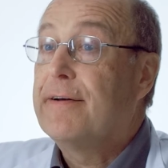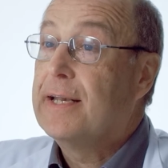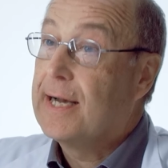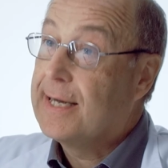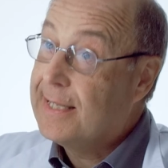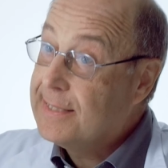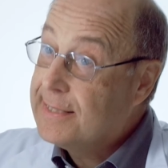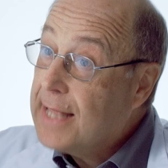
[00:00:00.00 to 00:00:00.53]
in
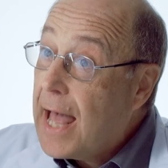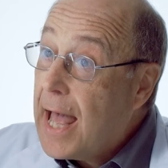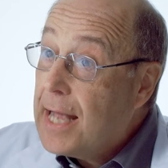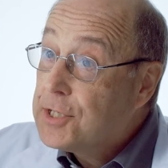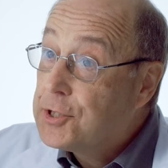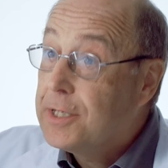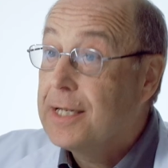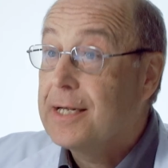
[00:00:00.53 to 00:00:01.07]
tea,
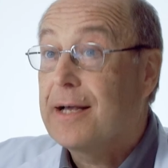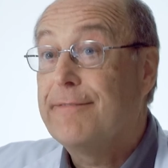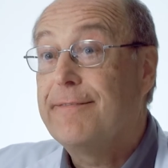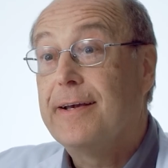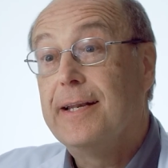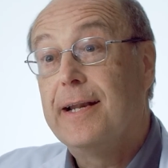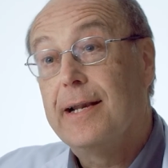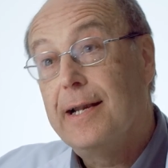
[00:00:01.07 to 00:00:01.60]

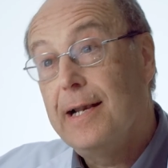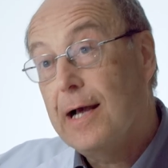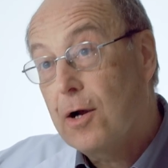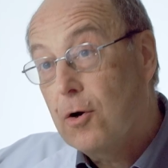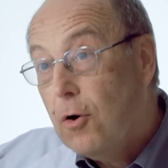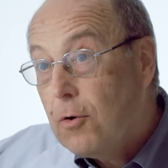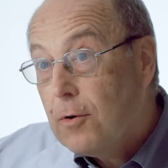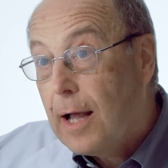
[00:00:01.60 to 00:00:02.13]
there is
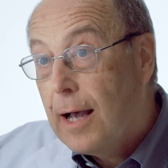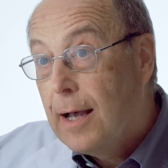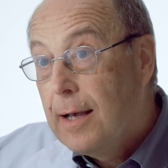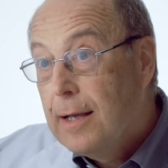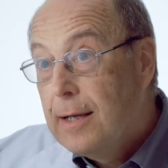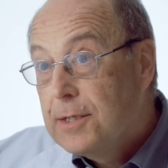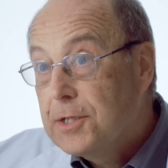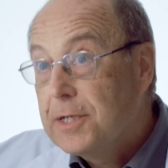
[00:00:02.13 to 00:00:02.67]
caffeine in
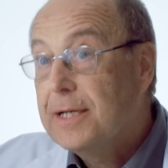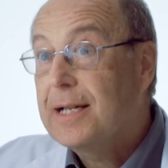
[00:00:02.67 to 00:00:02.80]
cola,